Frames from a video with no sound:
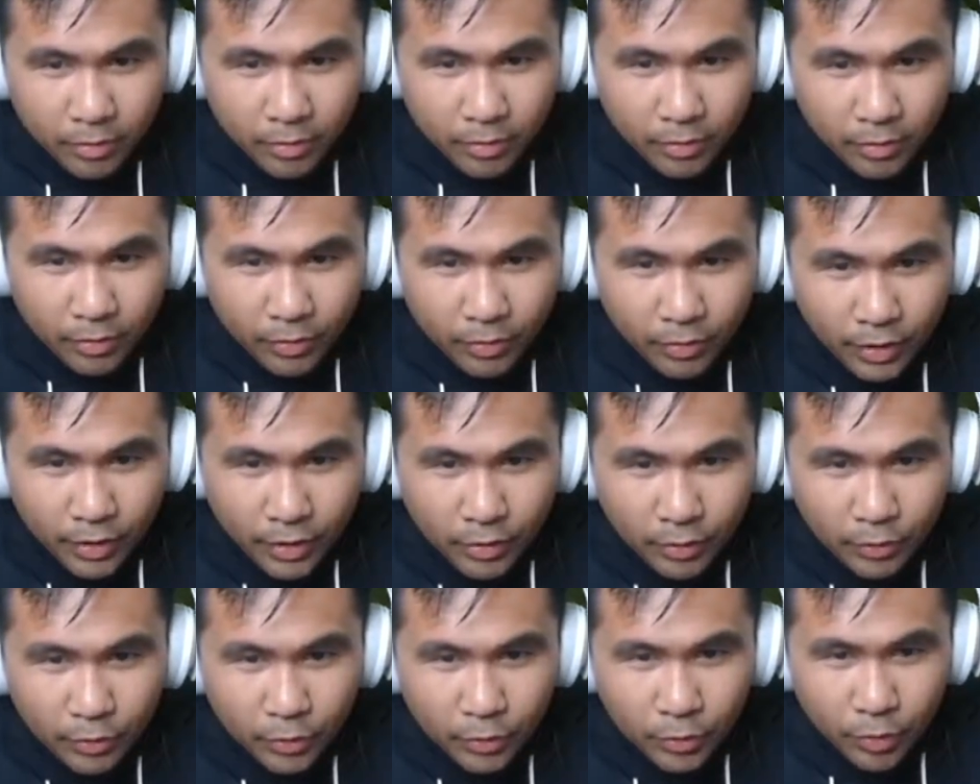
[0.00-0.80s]
Oh, that
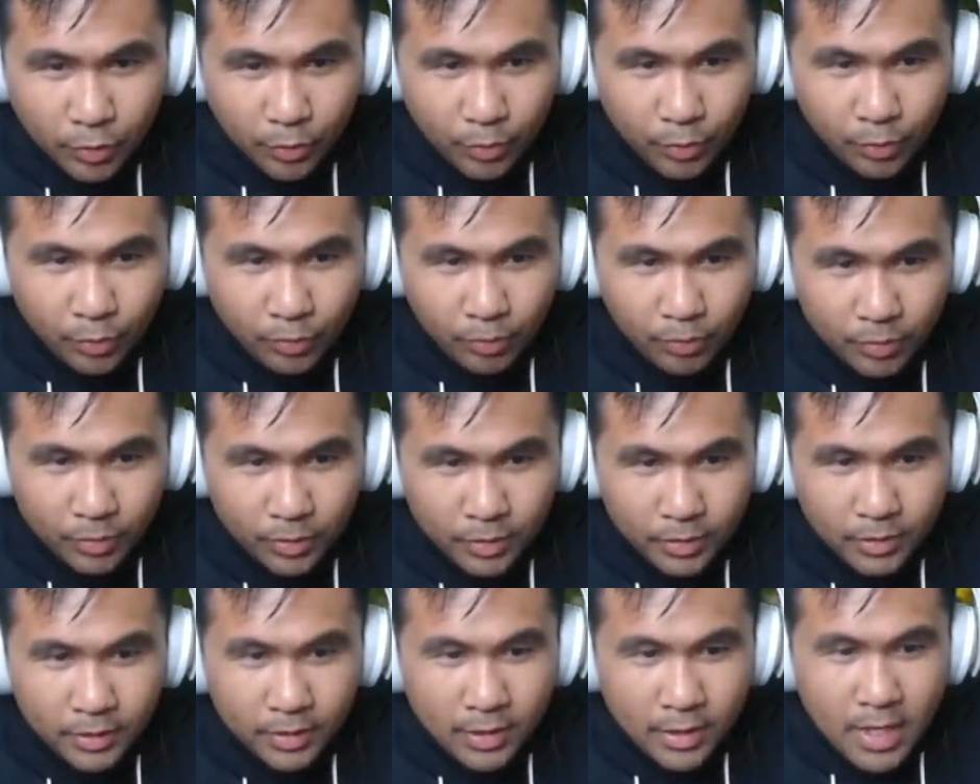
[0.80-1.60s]
goes to a room.
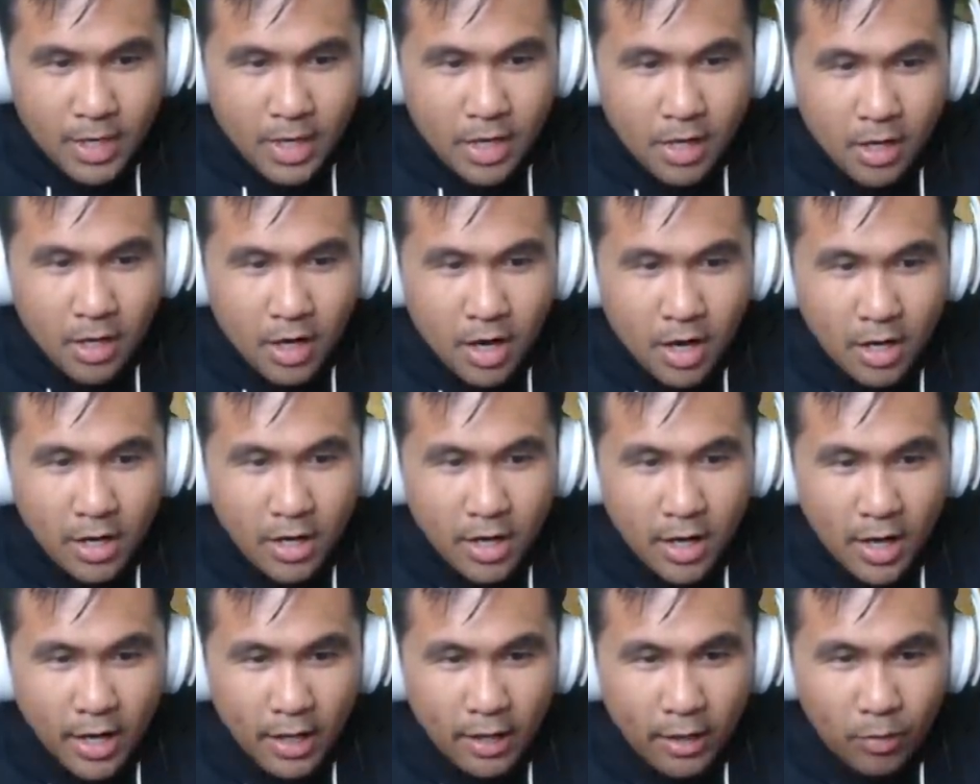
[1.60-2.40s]

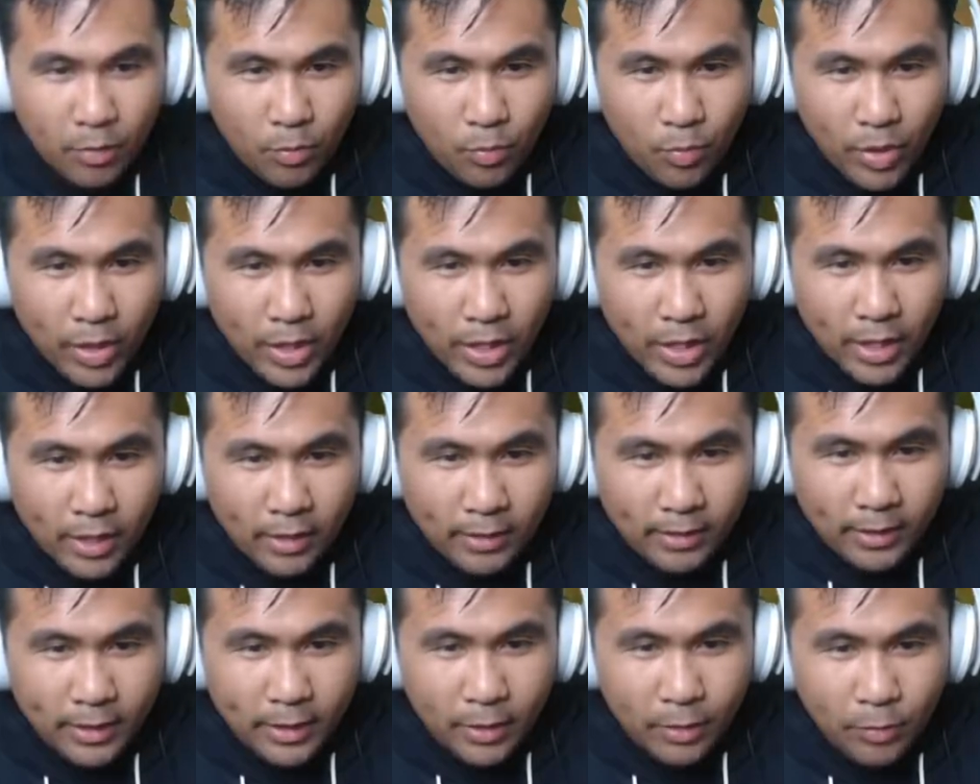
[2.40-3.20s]
Alright, well,
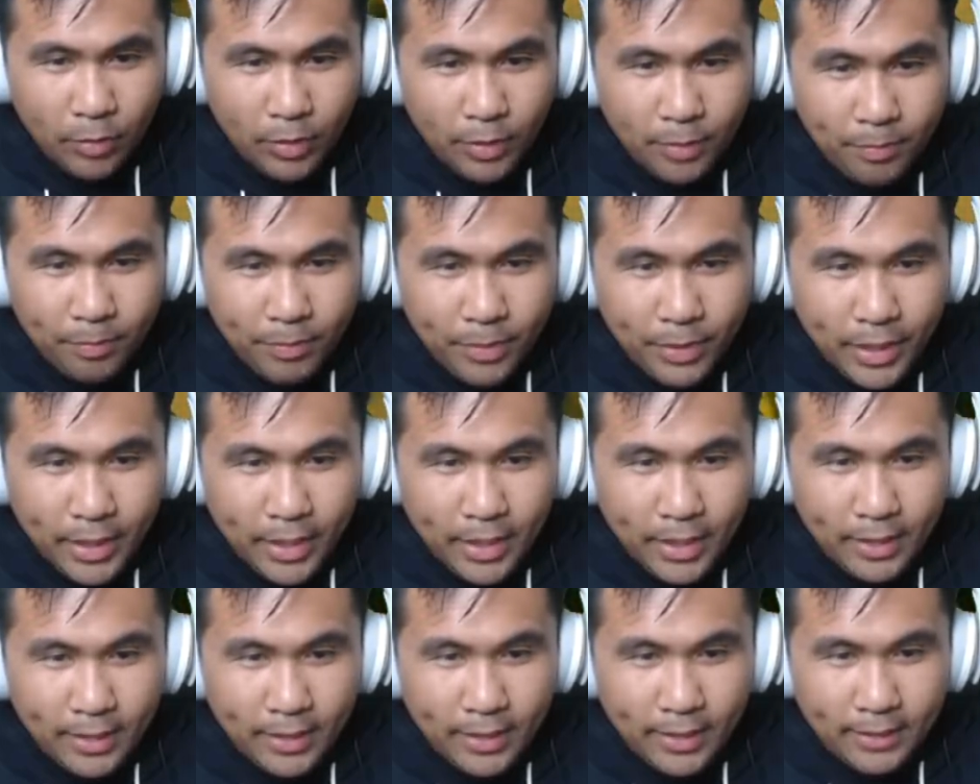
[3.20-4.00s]
it would
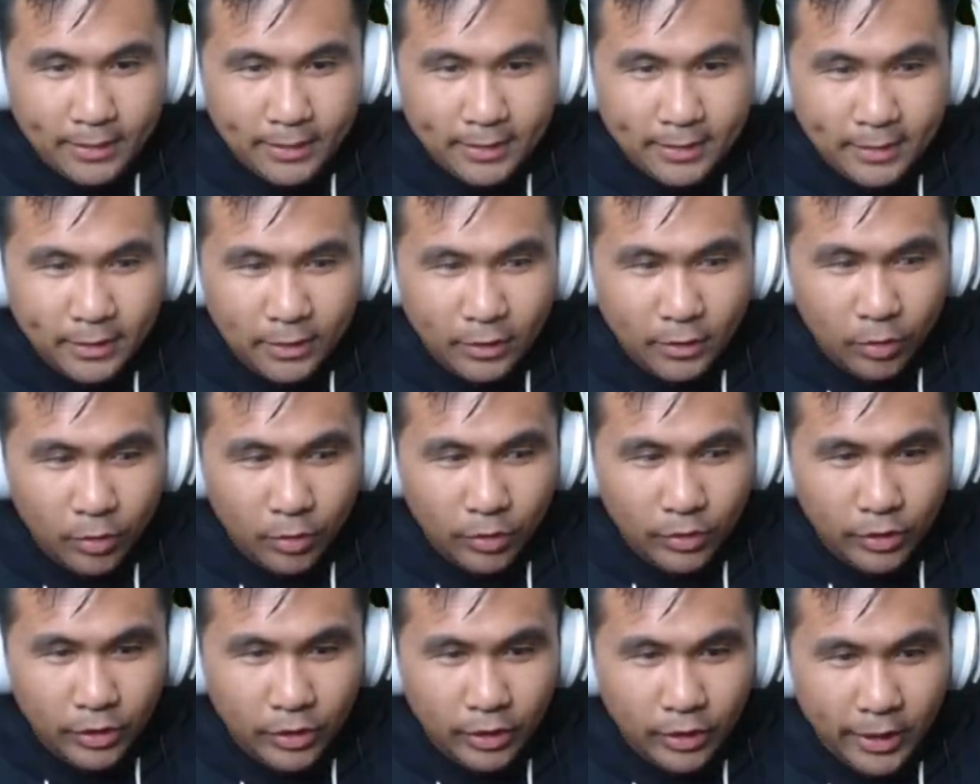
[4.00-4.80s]
appear this is going
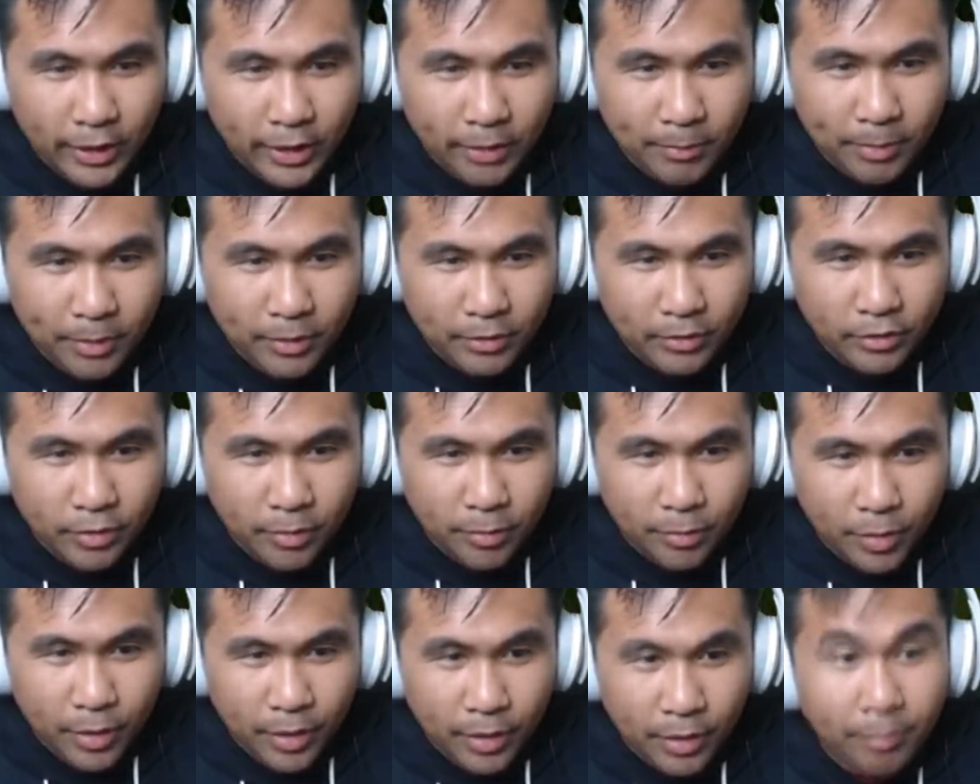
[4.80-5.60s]
to lead me
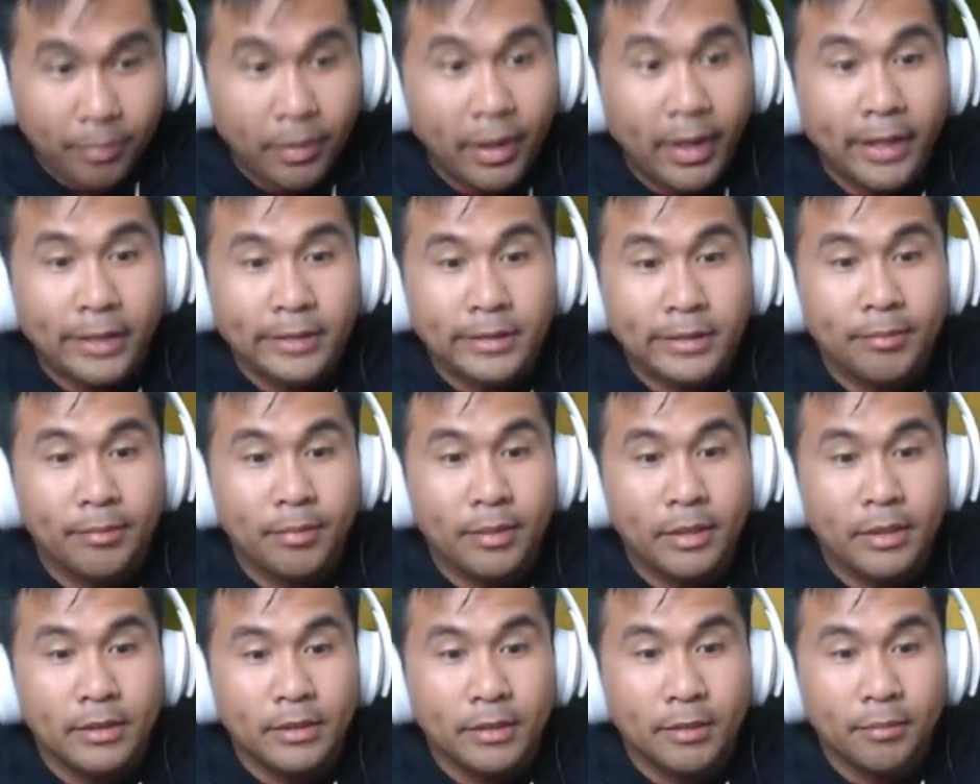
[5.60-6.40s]
somewhere,
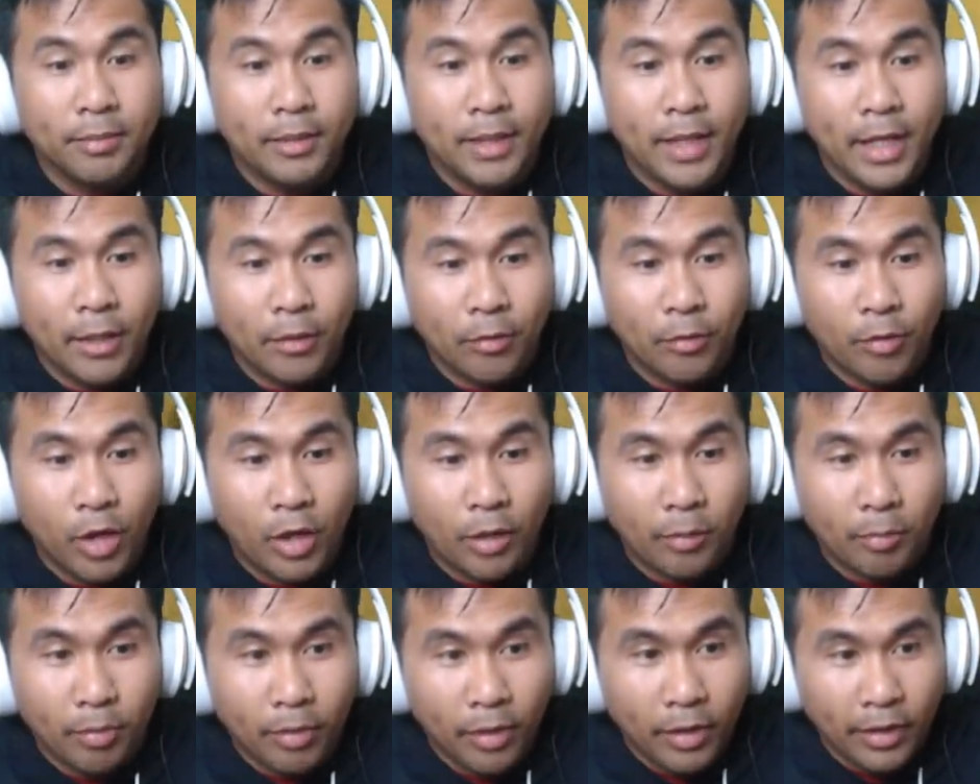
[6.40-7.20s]
possibly to black rock
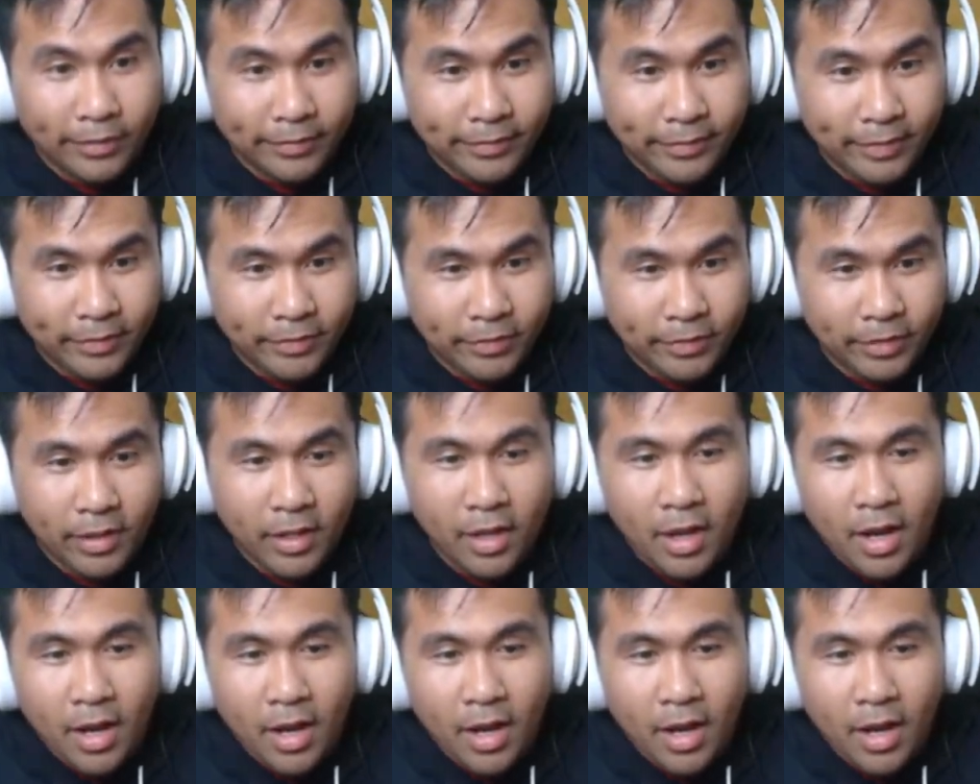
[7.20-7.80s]
processing.